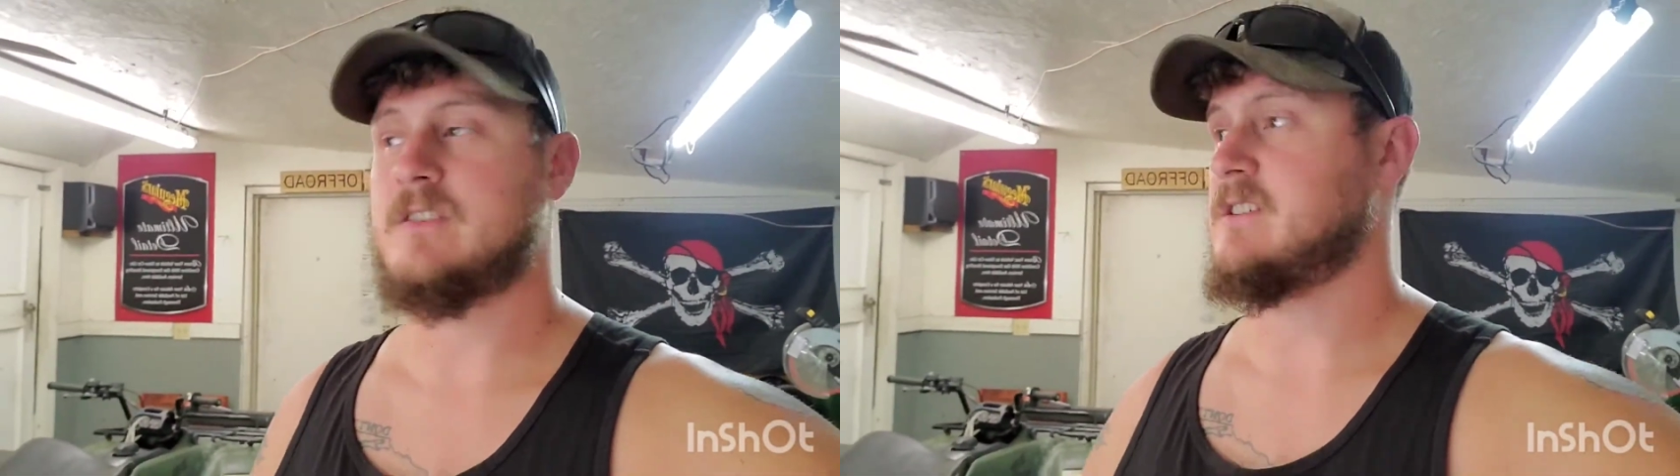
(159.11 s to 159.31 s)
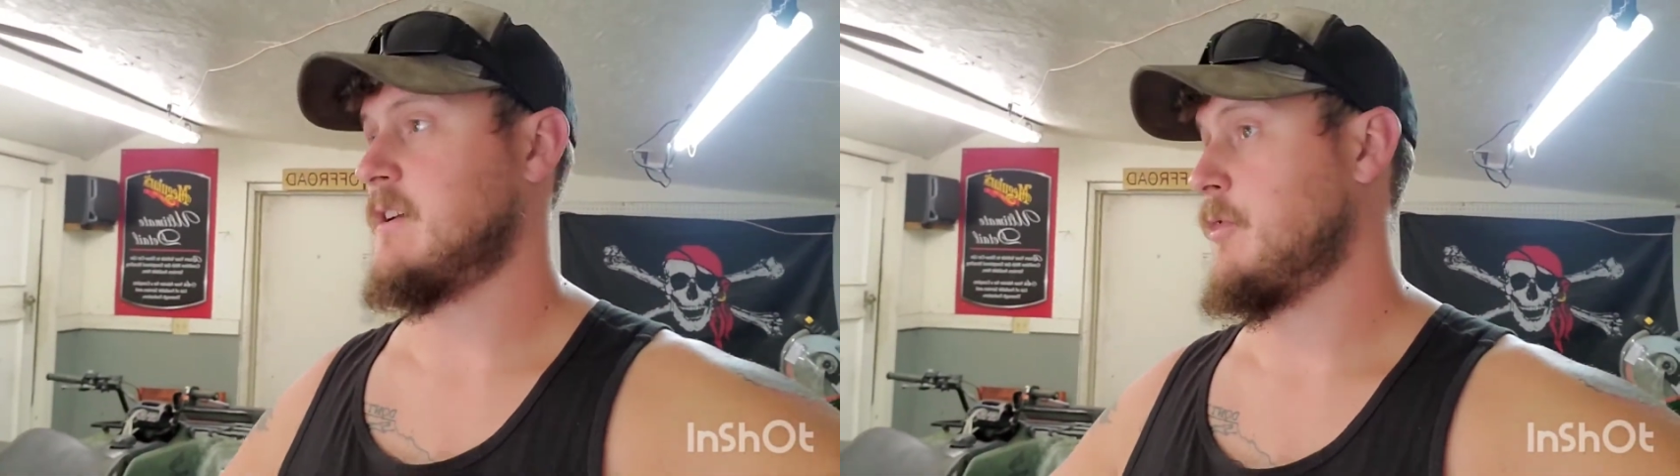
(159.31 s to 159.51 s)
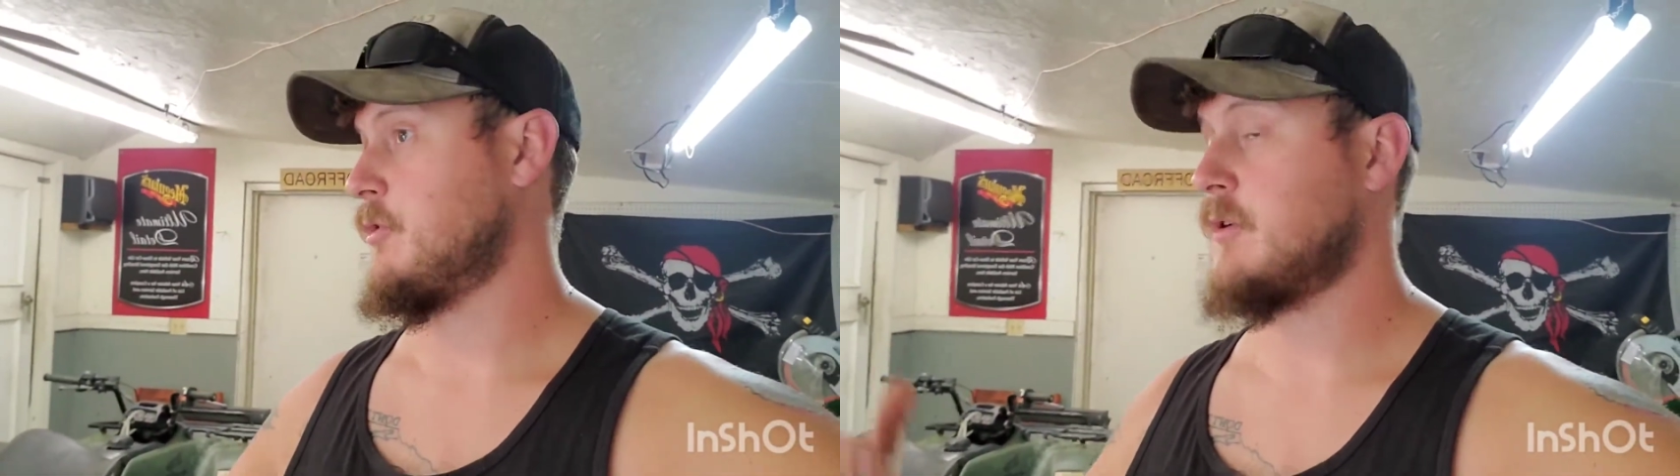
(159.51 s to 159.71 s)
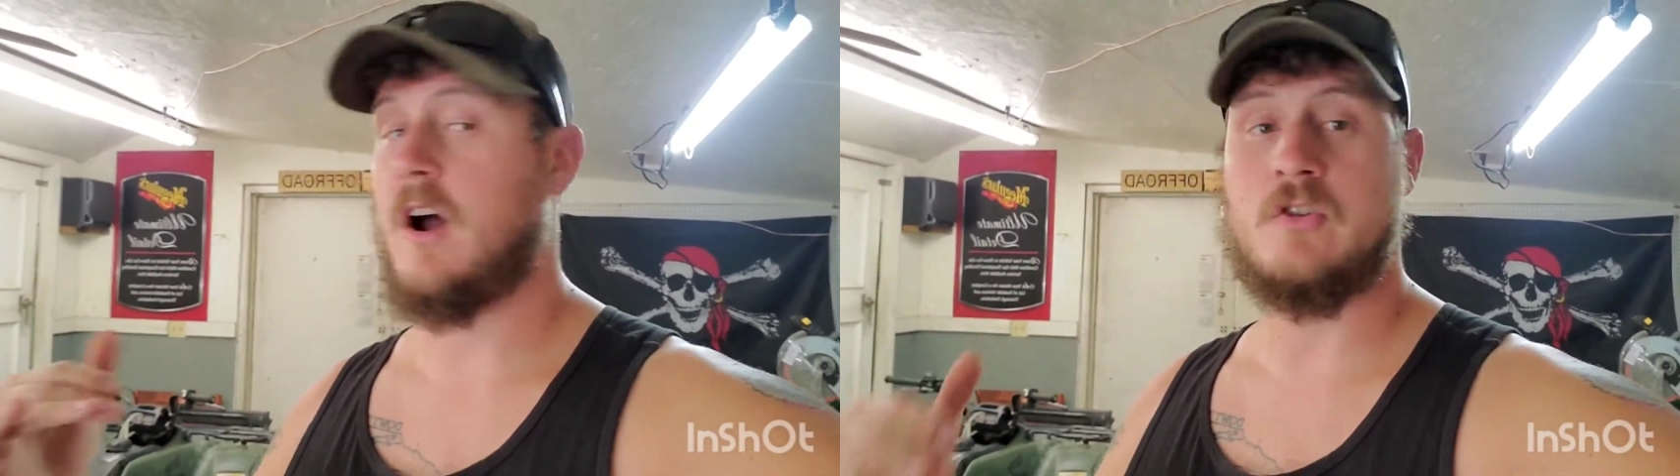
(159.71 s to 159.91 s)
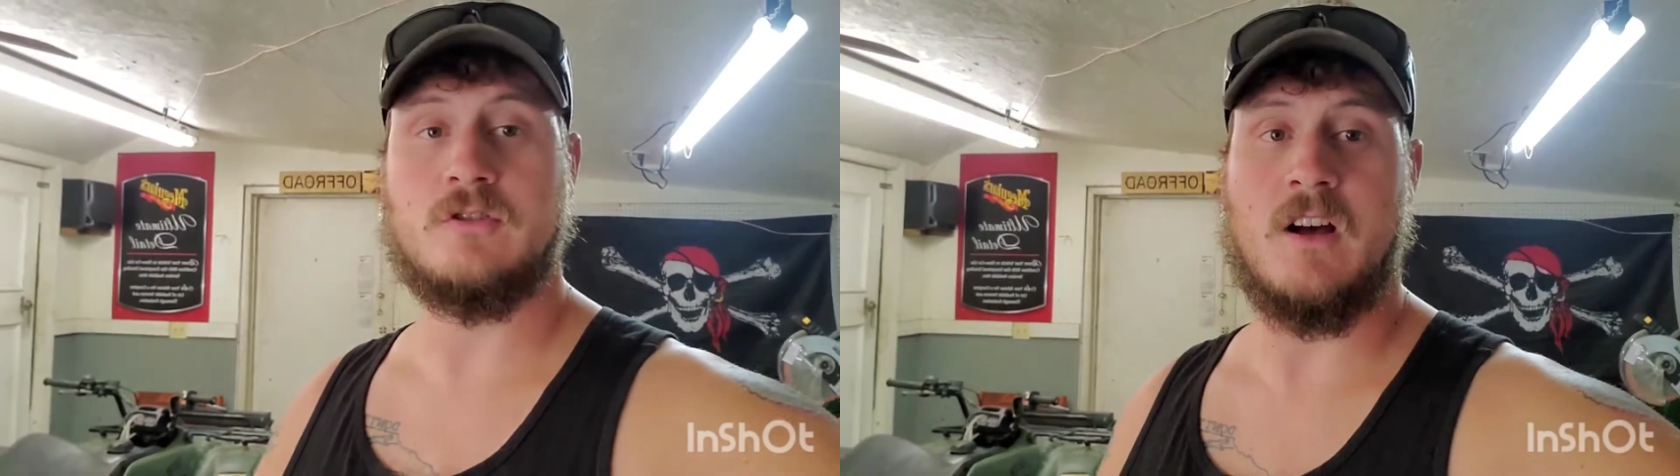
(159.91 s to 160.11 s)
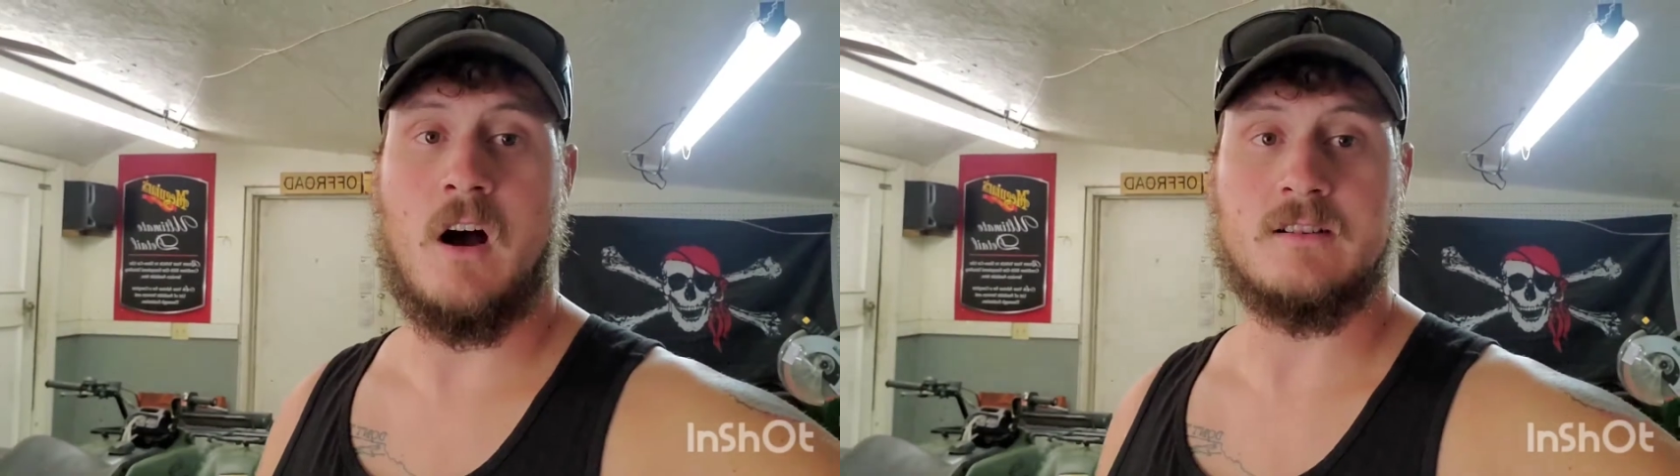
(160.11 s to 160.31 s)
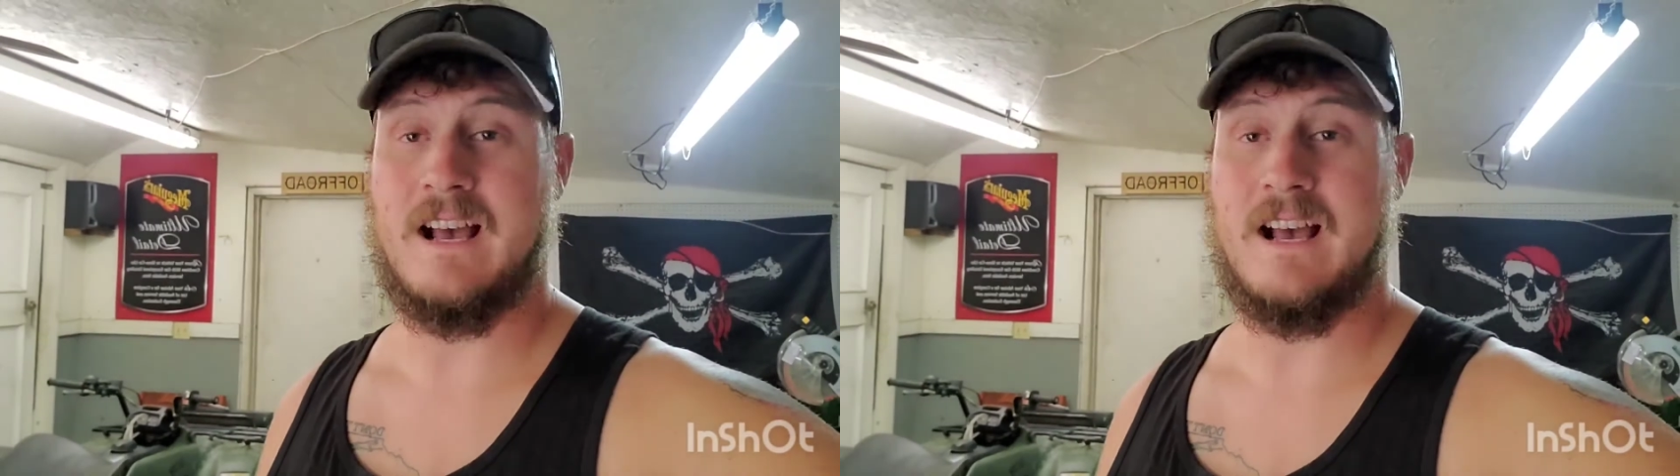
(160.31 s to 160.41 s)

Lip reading: He said $300.